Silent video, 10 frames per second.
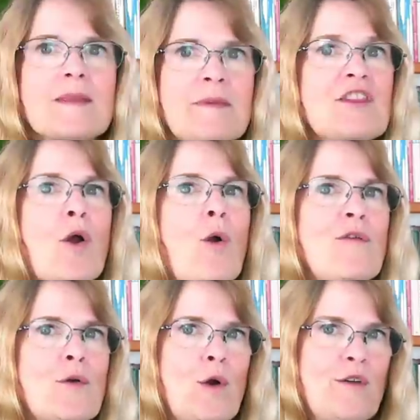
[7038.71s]
But the
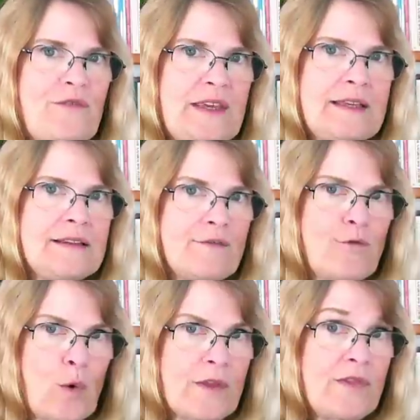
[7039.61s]
overall feeling
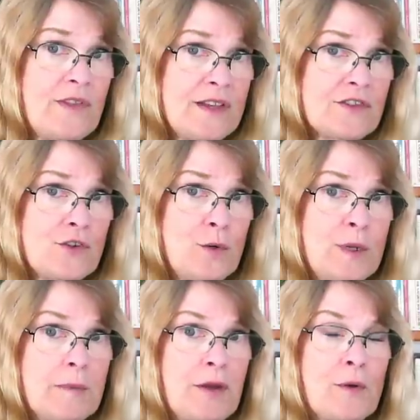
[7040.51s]
for this two
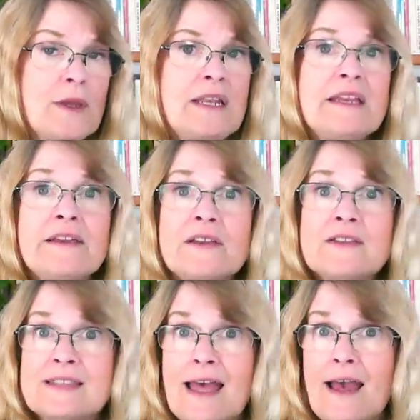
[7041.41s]
week period
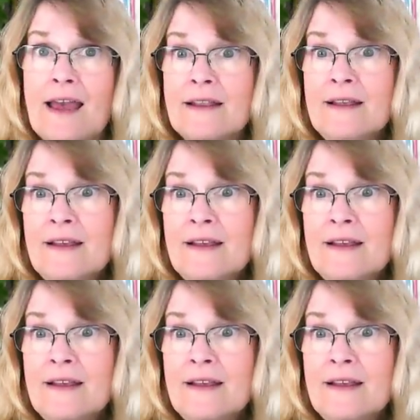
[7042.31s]
is that